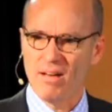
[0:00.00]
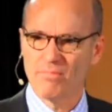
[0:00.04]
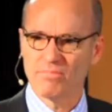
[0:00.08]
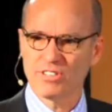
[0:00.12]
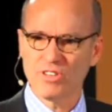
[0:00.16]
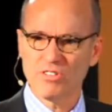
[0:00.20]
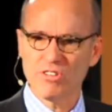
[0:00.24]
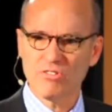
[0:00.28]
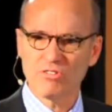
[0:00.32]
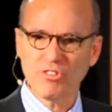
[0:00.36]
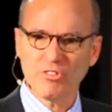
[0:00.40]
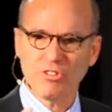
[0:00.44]

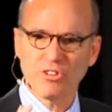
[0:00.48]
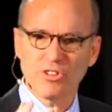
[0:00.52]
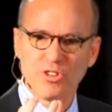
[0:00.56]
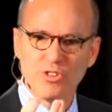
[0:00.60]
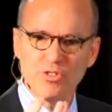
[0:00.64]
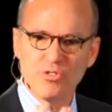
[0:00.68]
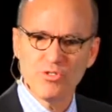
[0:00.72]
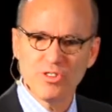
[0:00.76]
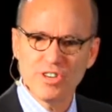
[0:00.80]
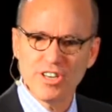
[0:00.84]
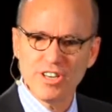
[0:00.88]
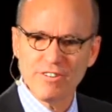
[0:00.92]
So those are
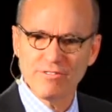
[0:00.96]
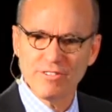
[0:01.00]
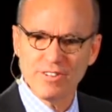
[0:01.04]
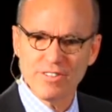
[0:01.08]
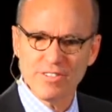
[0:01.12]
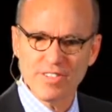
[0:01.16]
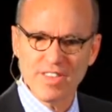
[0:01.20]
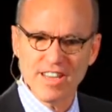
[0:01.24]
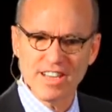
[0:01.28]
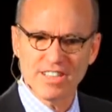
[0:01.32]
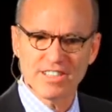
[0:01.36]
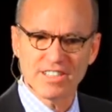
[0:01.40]
2
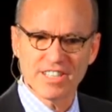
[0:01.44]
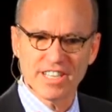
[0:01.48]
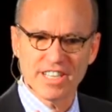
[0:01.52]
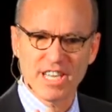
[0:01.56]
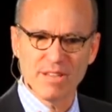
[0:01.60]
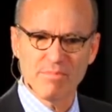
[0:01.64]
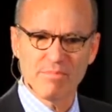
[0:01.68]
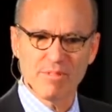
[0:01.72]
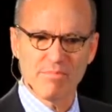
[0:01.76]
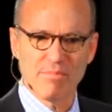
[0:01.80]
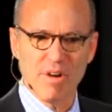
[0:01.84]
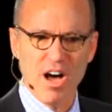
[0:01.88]
different things to
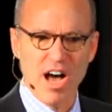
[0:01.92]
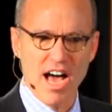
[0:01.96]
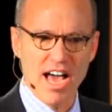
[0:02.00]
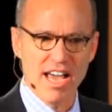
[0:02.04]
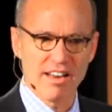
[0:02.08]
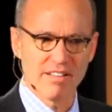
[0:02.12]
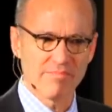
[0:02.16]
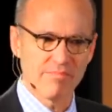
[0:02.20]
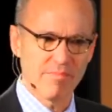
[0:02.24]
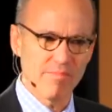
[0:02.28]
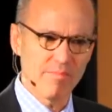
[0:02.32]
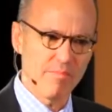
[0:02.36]
keep in
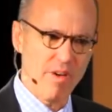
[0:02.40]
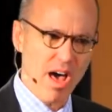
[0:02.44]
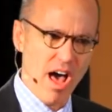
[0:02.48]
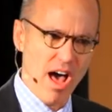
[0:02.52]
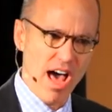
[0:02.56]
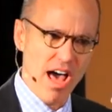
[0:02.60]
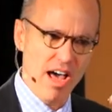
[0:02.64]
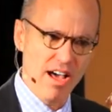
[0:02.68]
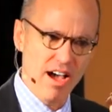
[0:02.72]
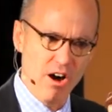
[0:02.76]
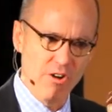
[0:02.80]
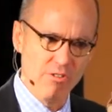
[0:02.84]
mind,
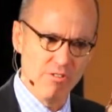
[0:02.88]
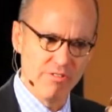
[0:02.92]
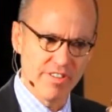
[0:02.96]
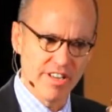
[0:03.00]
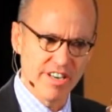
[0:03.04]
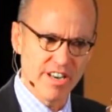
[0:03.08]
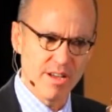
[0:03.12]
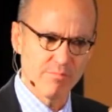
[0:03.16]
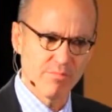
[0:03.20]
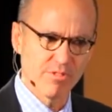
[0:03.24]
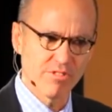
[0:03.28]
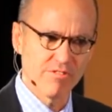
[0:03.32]
the
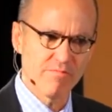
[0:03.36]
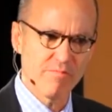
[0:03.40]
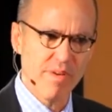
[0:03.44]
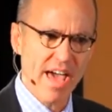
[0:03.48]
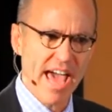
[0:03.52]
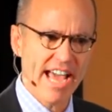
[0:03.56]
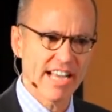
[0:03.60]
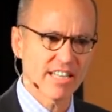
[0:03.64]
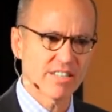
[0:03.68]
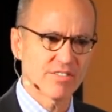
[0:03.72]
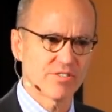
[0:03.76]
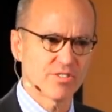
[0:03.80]
number of
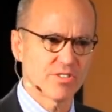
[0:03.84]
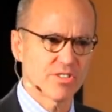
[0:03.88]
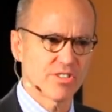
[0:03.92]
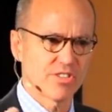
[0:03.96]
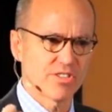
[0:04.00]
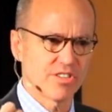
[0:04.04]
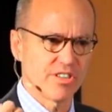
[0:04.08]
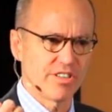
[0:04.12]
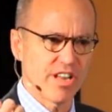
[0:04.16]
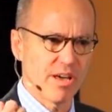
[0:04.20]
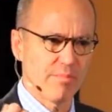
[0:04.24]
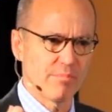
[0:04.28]
banks
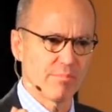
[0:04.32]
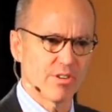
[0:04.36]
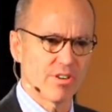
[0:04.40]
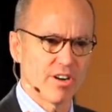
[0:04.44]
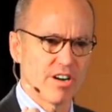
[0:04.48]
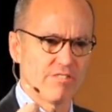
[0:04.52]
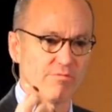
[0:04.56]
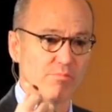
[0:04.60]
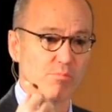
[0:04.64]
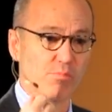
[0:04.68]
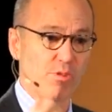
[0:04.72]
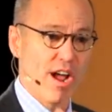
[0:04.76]
versus the number
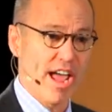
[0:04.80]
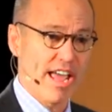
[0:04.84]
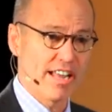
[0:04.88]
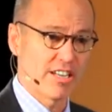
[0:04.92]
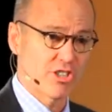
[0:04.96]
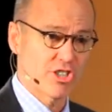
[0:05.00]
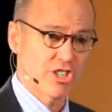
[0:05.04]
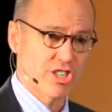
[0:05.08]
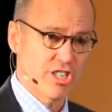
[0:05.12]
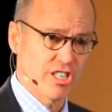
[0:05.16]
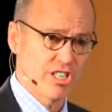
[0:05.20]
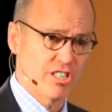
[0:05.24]
of
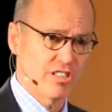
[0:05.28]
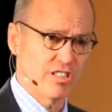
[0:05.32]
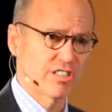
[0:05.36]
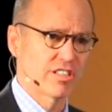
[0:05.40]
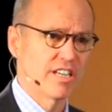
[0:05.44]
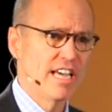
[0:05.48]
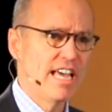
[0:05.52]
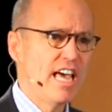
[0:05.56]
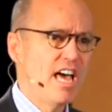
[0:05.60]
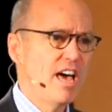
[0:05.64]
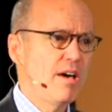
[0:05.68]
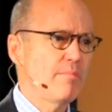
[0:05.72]

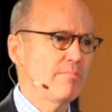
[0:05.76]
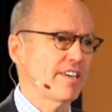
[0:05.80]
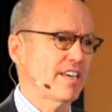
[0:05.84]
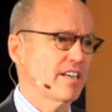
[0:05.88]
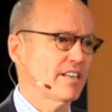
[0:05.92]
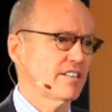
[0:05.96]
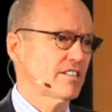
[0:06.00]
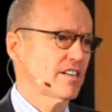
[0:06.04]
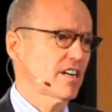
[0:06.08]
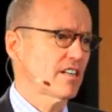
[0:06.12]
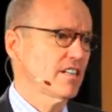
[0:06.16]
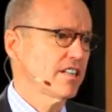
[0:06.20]
branches.
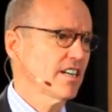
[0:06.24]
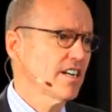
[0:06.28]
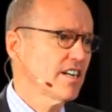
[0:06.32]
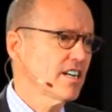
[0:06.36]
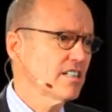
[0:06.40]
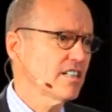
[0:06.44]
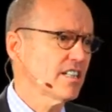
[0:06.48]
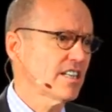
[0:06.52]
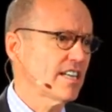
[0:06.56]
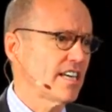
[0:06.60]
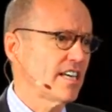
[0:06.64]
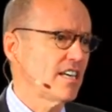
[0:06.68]
Because
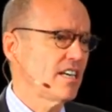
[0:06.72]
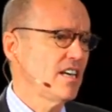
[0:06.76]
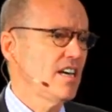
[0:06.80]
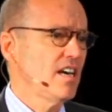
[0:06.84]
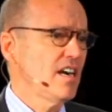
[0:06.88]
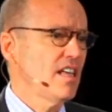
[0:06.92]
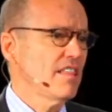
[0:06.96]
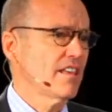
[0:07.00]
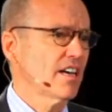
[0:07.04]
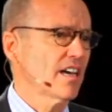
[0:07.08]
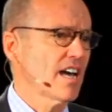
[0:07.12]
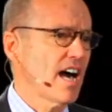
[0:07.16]
clearly,
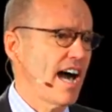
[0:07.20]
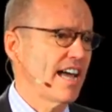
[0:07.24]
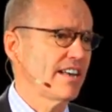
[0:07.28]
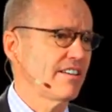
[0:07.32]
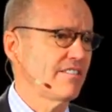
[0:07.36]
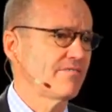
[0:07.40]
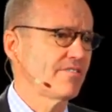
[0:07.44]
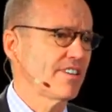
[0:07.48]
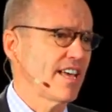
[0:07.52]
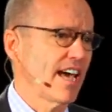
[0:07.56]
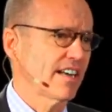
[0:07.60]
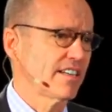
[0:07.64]
the kind
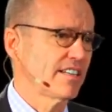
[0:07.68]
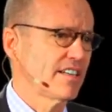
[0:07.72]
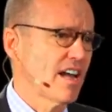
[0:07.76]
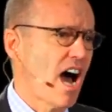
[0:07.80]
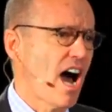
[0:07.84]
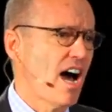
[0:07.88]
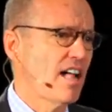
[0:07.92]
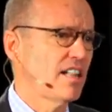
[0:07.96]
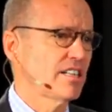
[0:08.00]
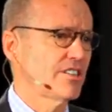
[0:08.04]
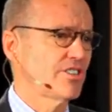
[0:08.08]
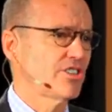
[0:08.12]
of
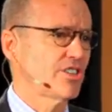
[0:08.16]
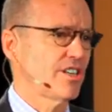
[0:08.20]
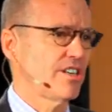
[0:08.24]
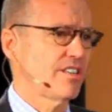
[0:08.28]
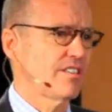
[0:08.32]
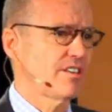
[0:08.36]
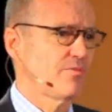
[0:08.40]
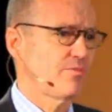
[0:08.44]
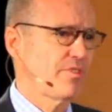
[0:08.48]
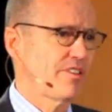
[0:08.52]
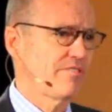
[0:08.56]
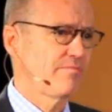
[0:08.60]
technology
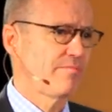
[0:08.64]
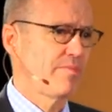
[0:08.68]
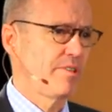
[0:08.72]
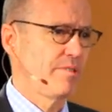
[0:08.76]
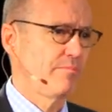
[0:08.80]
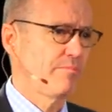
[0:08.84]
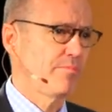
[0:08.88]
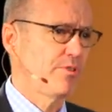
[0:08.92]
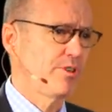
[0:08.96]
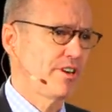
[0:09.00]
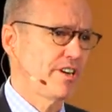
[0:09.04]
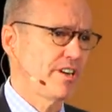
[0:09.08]
that we've
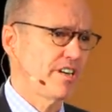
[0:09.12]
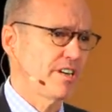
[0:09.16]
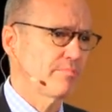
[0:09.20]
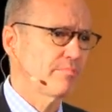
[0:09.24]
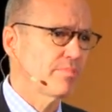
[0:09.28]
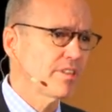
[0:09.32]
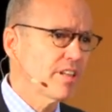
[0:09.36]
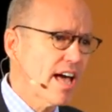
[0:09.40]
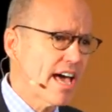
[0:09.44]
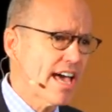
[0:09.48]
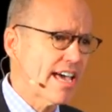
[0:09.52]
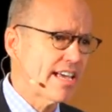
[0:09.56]
been putting in
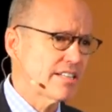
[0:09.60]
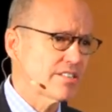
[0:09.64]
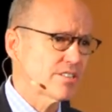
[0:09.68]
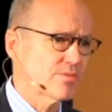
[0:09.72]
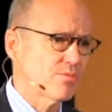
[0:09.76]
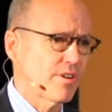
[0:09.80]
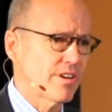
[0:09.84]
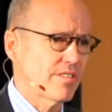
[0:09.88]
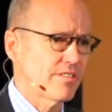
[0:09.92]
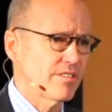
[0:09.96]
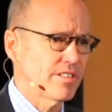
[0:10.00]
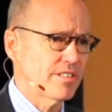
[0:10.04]
place,
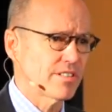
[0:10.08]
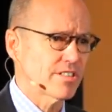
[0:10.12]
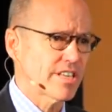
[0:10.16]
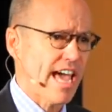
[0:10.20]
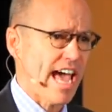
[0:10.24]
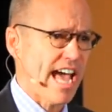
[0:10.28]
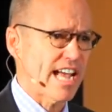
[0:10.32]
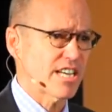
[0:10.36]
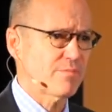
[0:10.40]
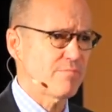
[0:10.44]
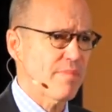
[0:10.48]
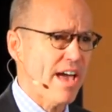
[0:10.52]
whether it's
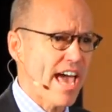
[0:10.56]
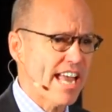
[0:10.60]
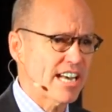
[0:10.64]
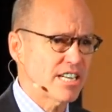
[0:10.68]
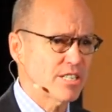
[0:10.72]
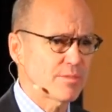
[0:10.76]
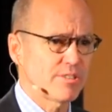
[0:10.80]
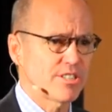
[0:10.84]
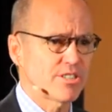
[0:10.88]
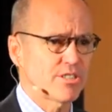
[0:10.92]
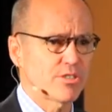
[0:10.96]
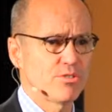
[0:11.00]
cash
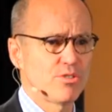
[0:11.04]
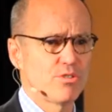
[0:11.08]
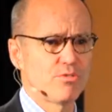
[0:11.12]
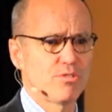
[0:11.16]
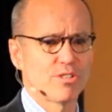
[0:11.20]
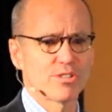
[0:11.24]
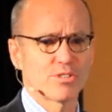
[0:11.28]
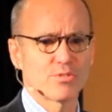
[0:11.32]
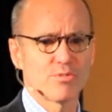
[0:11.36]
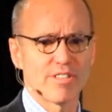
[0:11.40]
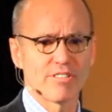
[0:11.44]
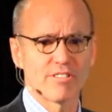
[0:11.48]
management
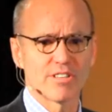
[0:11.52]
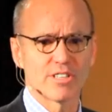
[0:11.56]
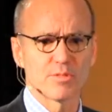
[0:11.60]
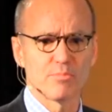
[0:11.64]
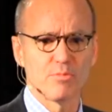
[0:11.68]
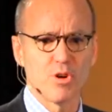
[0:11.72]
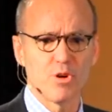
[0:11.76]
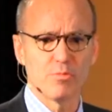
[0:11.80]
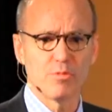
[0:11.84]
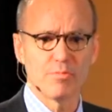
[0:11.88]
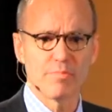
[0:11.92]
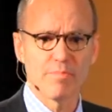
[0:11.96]
tools, whether it's
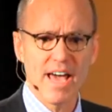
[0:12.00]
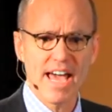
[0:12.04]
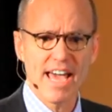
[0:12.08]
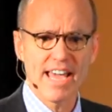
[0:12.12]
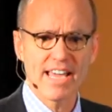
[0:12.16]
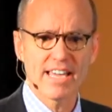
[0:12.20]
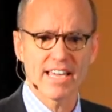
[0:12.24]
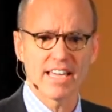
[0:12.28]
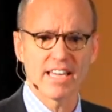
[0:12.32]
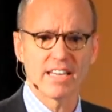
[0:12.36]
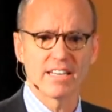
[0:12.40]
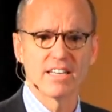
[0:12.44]
mobile
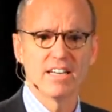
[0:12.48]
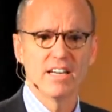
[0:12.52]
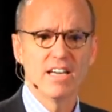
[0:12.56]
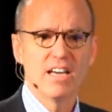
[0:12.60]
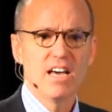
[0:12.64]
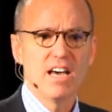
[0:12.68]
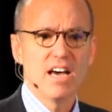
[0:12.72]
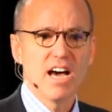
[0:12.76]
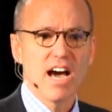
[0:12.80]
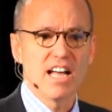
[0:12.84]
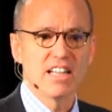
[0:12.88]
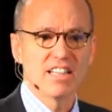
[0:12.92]
banking,
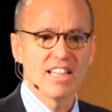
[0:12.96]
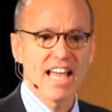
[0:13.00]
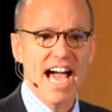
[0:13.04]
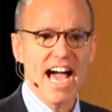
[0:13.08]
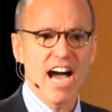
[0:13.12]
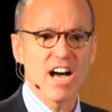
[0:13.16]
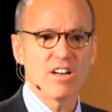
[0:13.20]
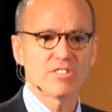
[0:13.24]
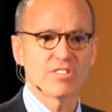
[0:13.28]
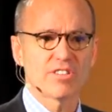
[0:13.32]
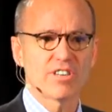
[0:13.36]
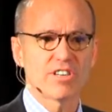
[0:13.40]

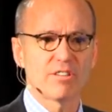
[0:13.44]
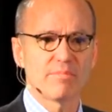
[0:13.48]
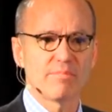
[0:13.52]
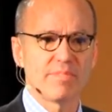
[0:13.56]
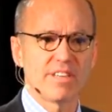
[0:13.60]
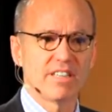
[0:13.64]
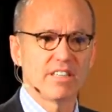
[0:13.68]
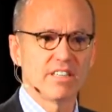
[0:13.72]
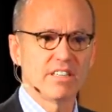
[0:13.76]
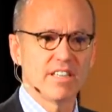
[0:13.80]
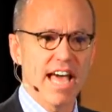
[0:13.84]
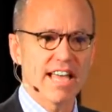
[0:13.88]
allows there to
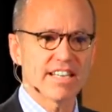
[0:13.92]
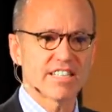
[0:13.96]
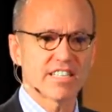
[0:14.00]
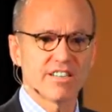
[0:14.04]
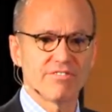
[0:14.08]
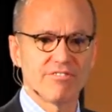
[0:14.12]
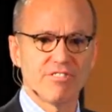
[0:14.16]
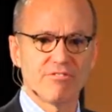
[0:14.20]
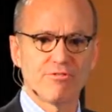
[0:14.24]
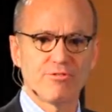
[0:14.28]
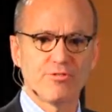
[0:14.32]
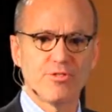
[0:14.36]
be less
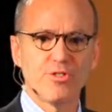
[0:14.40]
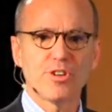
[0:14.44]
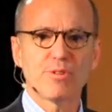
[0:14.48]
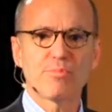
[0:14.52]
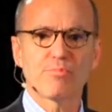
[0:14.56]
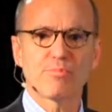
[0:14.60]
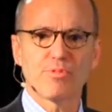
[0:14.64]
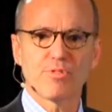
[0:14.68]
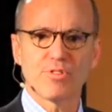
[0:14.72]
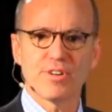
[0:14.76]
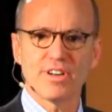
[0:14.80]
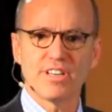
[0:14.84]
of a
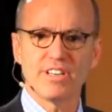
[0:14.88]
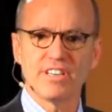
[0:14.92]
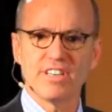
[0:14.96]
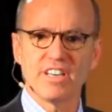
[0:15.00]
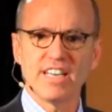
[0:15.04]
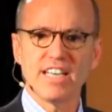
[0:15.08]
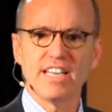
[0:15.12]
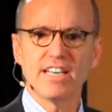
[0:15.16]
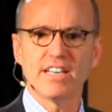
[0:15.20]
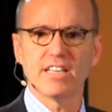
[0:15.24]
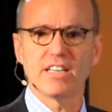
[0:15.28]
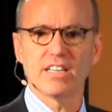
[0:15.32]
footprint
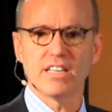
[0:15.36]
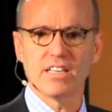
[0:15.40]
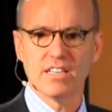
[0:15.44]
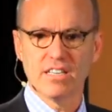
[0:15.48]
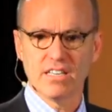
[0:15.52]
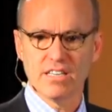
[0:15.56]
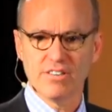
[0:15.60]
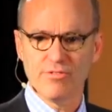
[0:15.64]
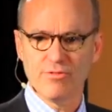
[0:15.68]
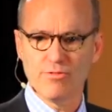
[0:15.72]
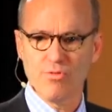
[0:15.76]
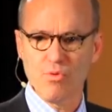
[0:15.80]
needed
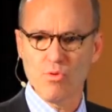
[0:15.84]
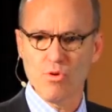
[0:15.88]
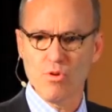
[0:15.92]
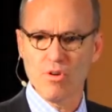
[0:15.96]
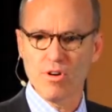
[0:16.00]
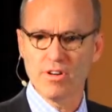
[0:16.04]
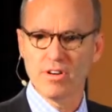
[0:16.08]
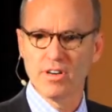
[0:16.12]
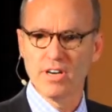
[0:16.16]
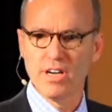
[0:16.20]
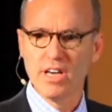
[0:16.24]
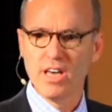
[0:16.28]

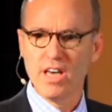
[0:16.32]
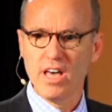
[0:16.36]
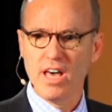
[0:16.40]
for